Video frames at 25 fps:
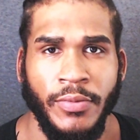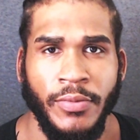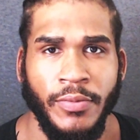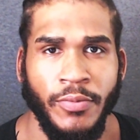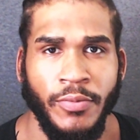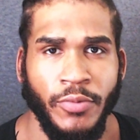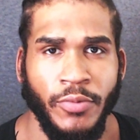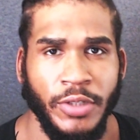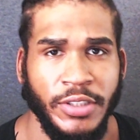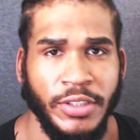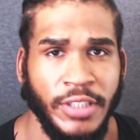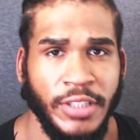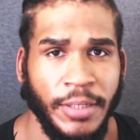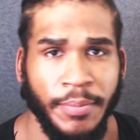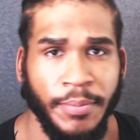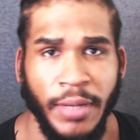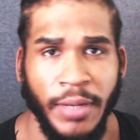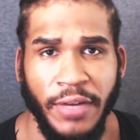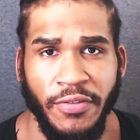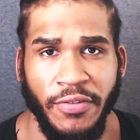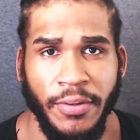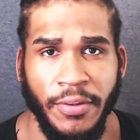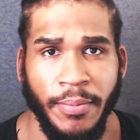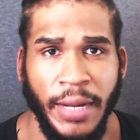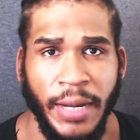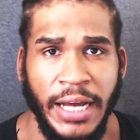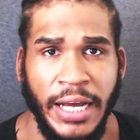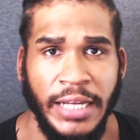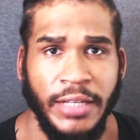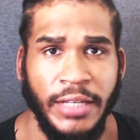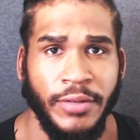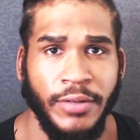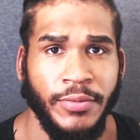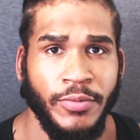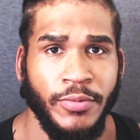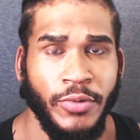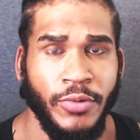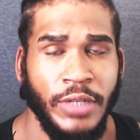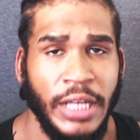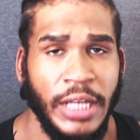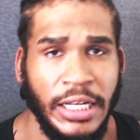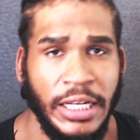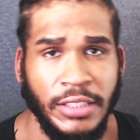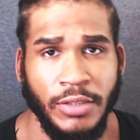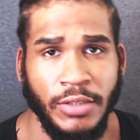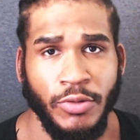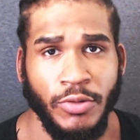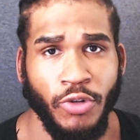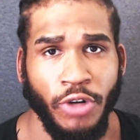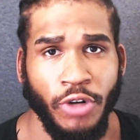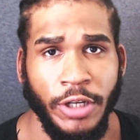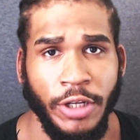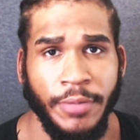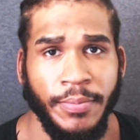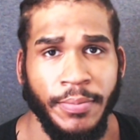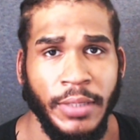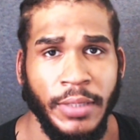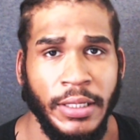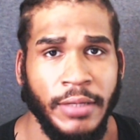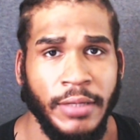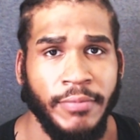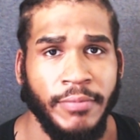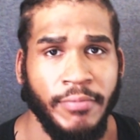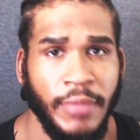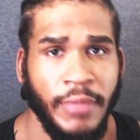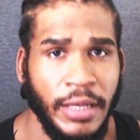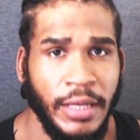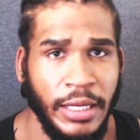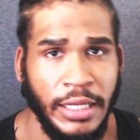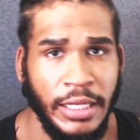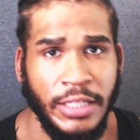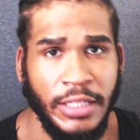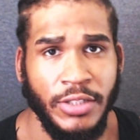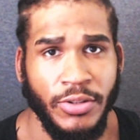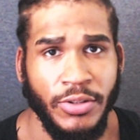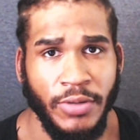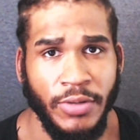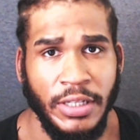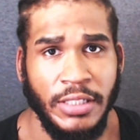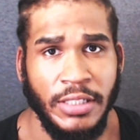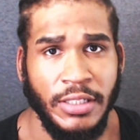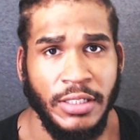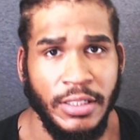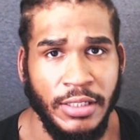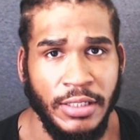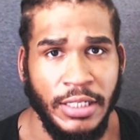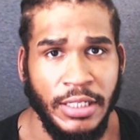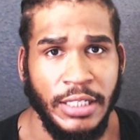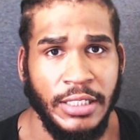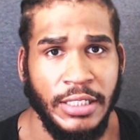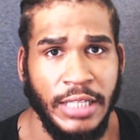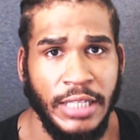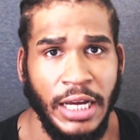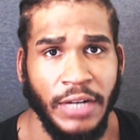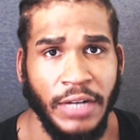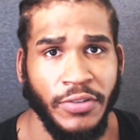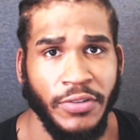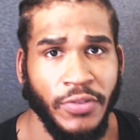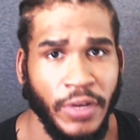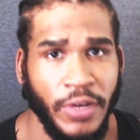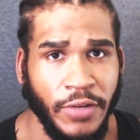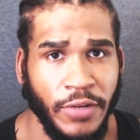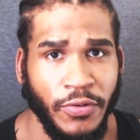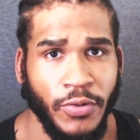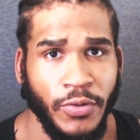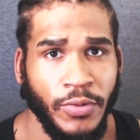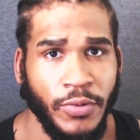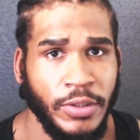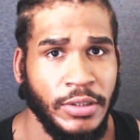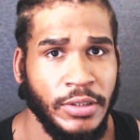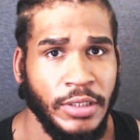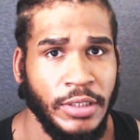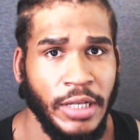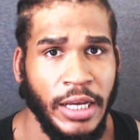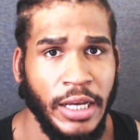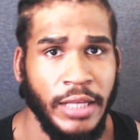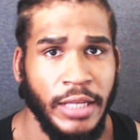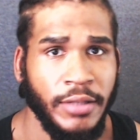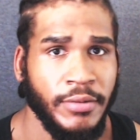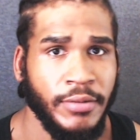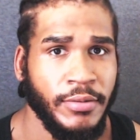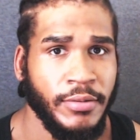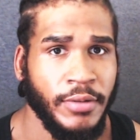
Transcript: What's up, everybody? We got some creepy, interesting TikToks for everyone today.